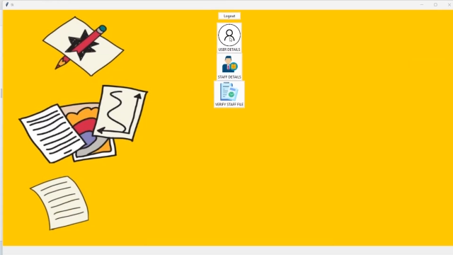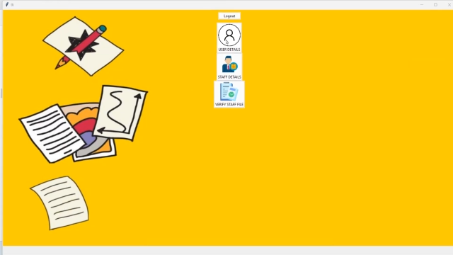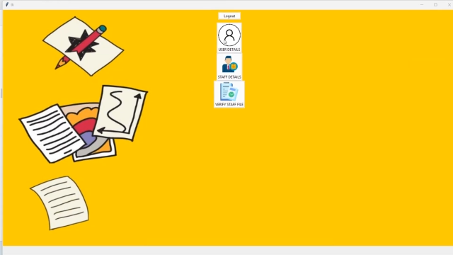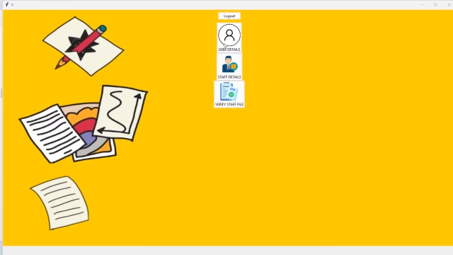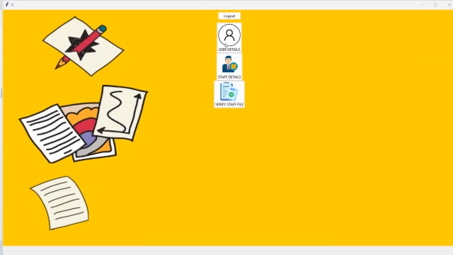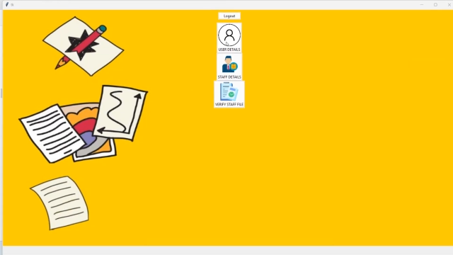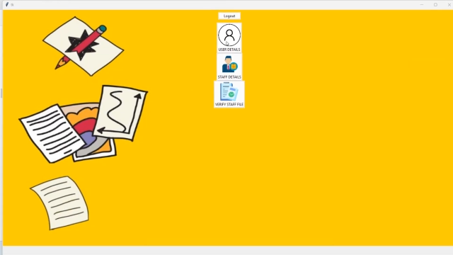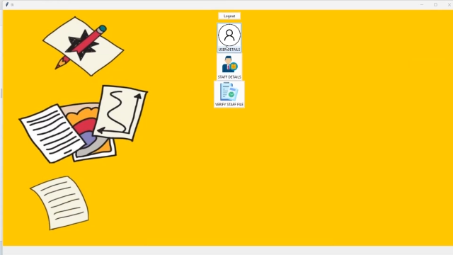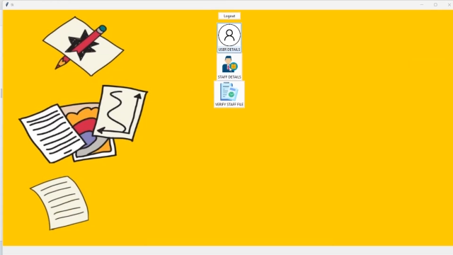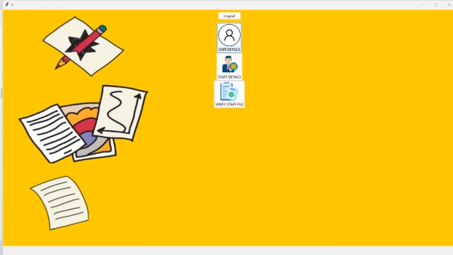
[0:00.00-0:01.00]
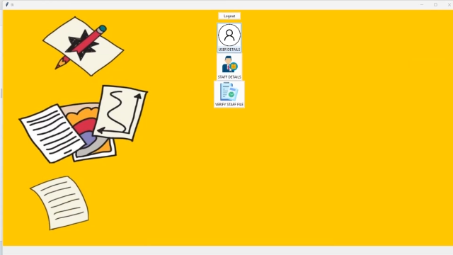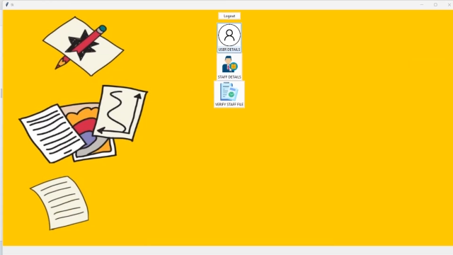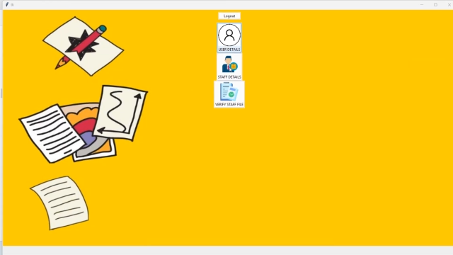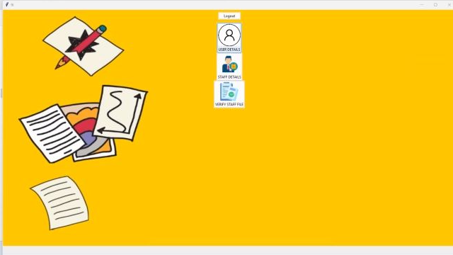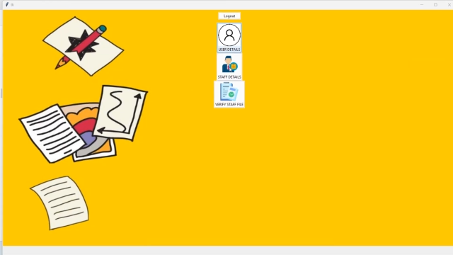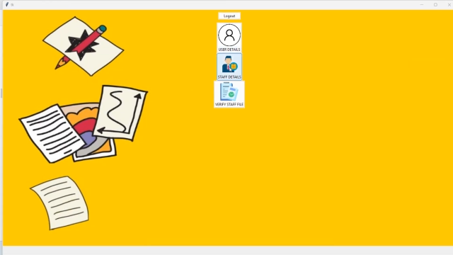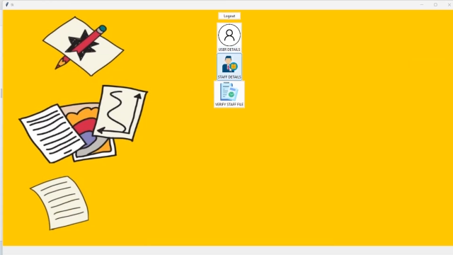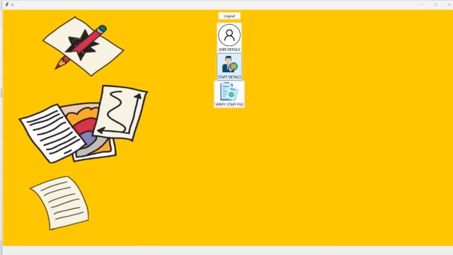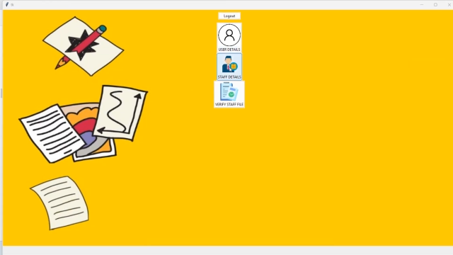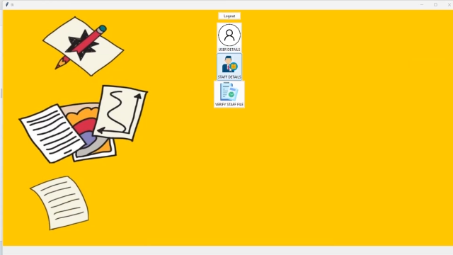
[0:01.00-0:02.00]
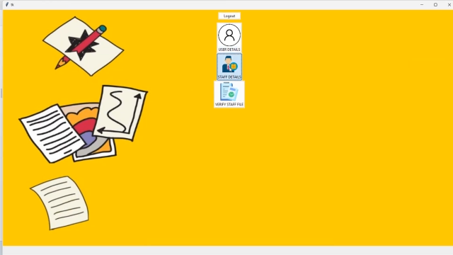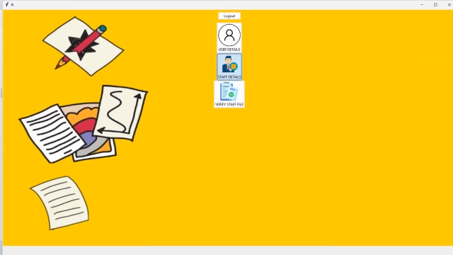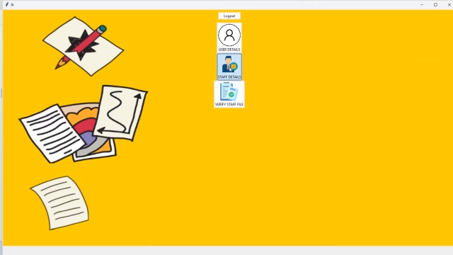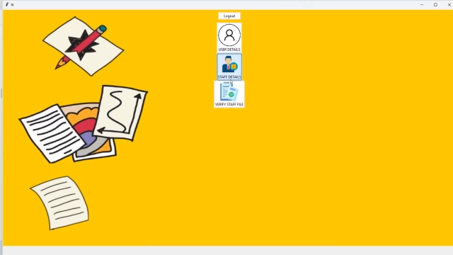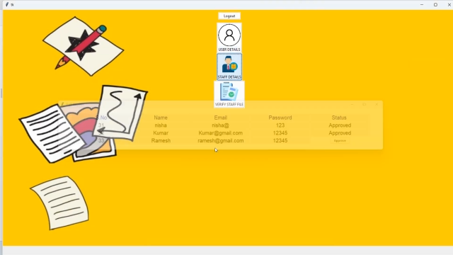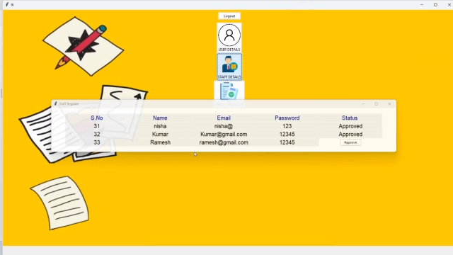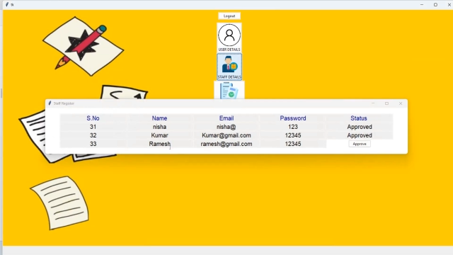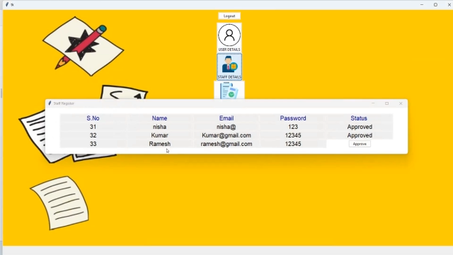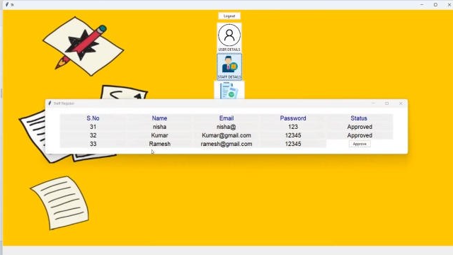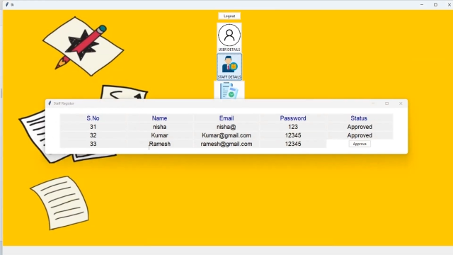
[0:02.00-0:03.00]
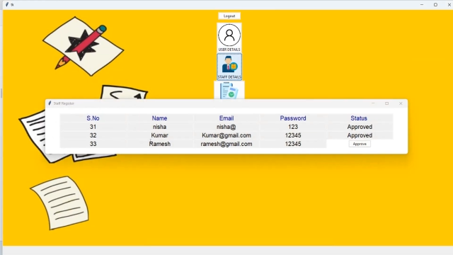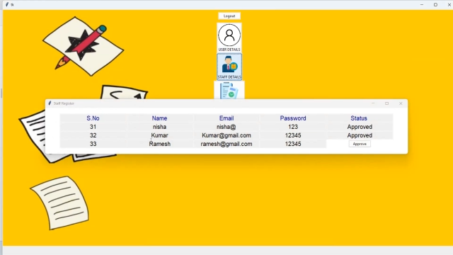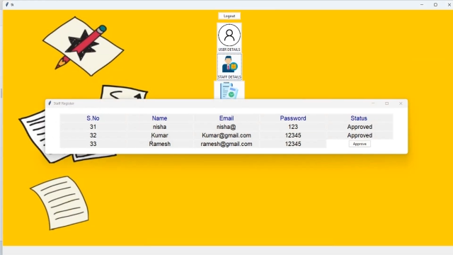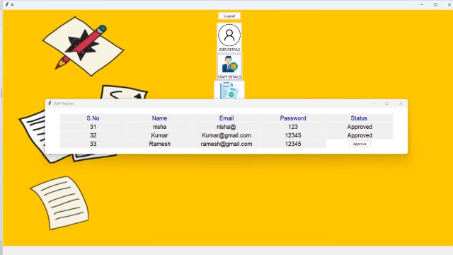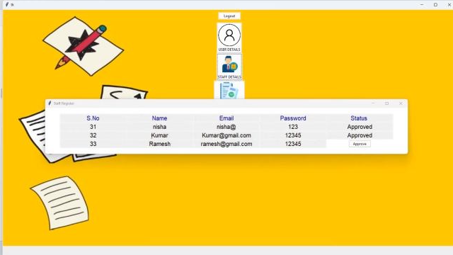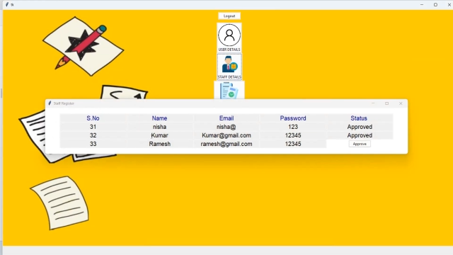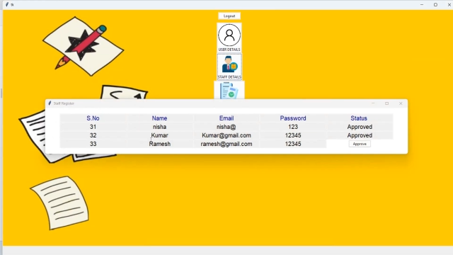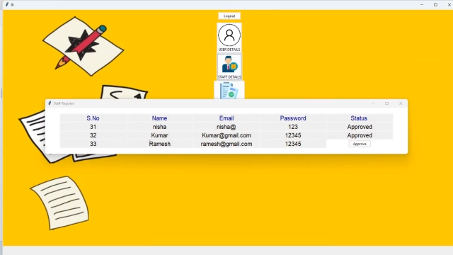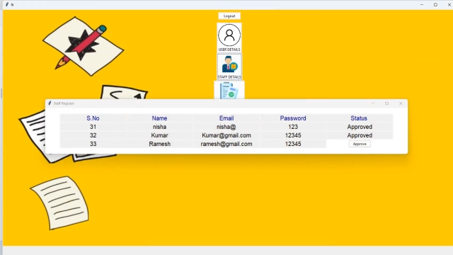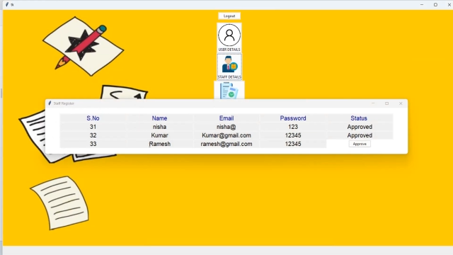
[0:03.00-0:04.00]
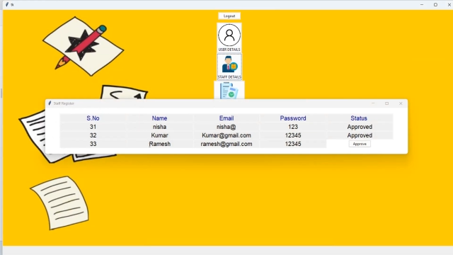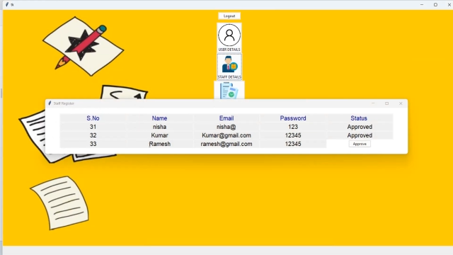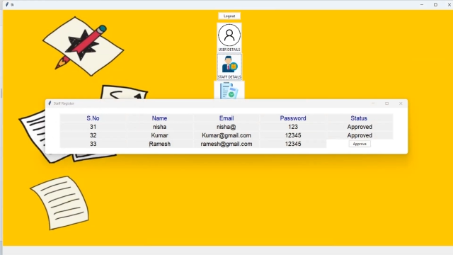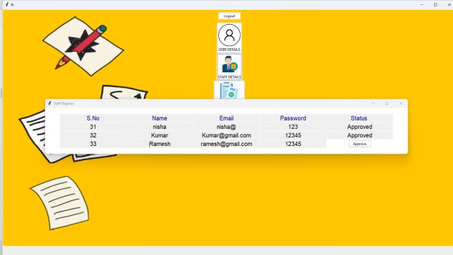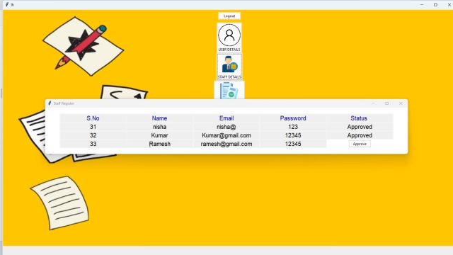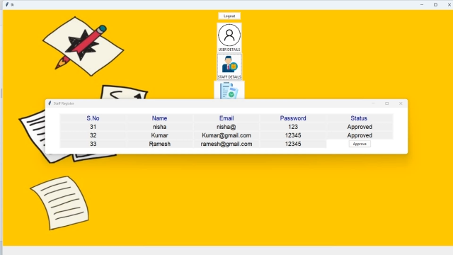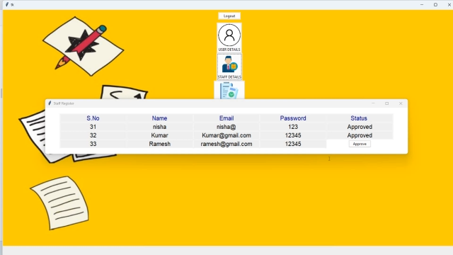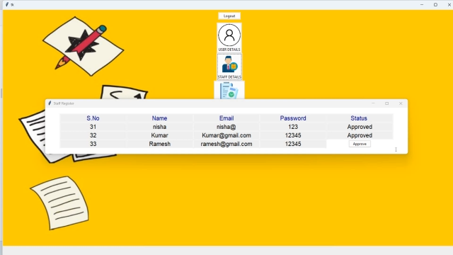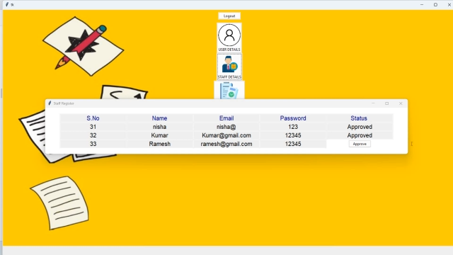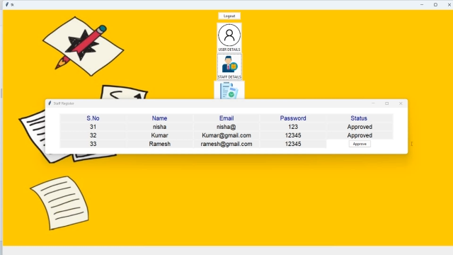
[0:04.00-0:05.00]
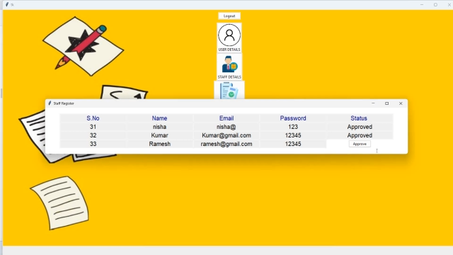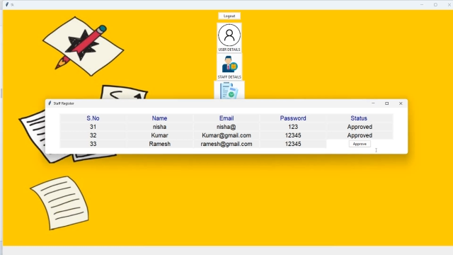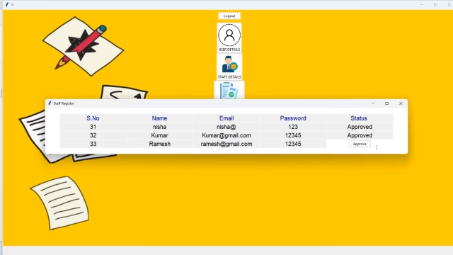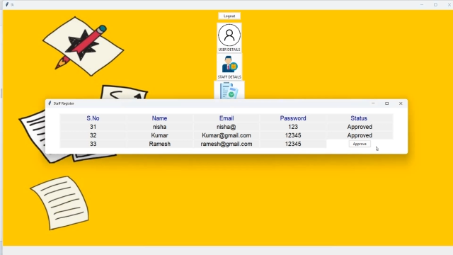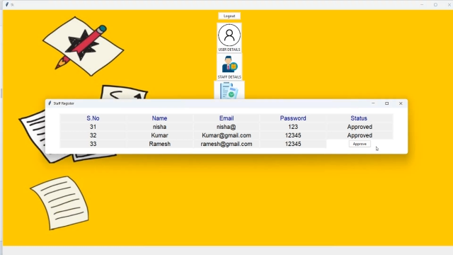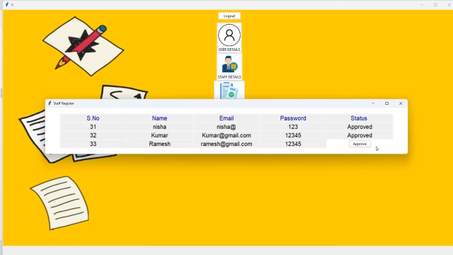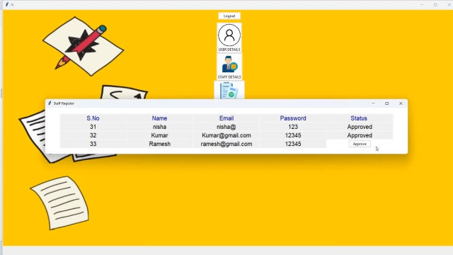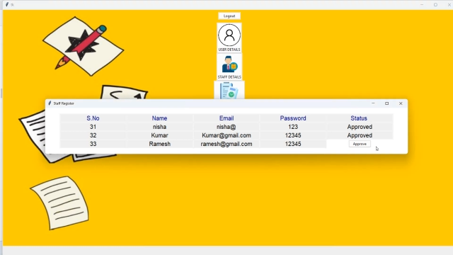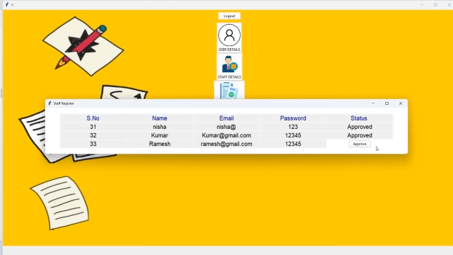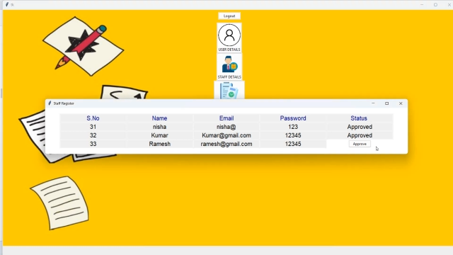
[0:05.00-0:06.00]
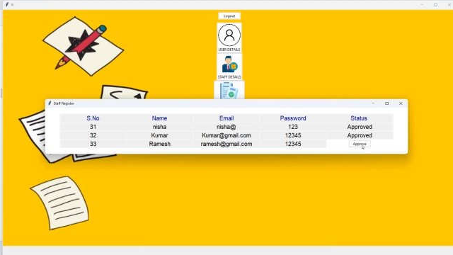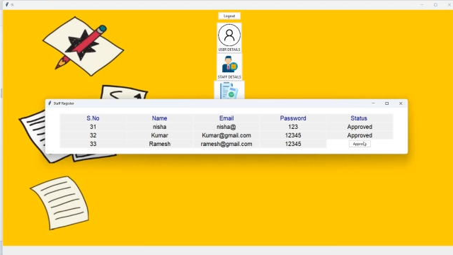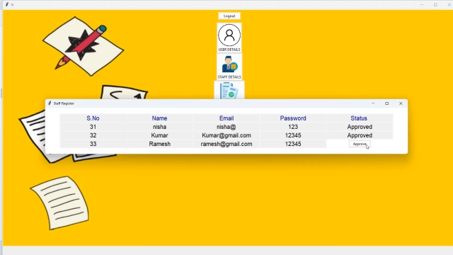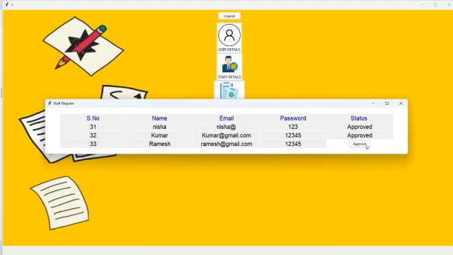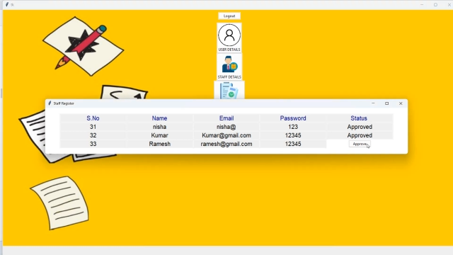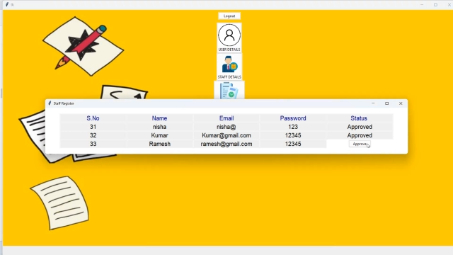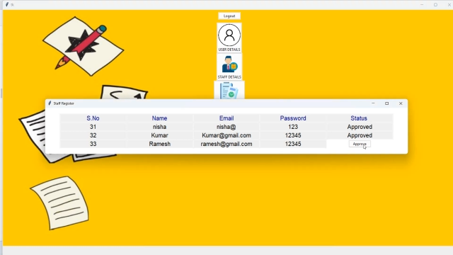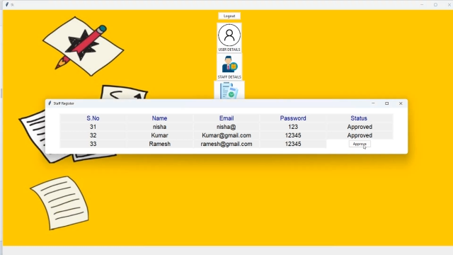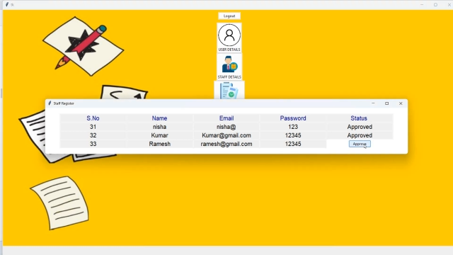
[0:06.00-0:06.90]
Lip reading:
[unreadable: no face in view]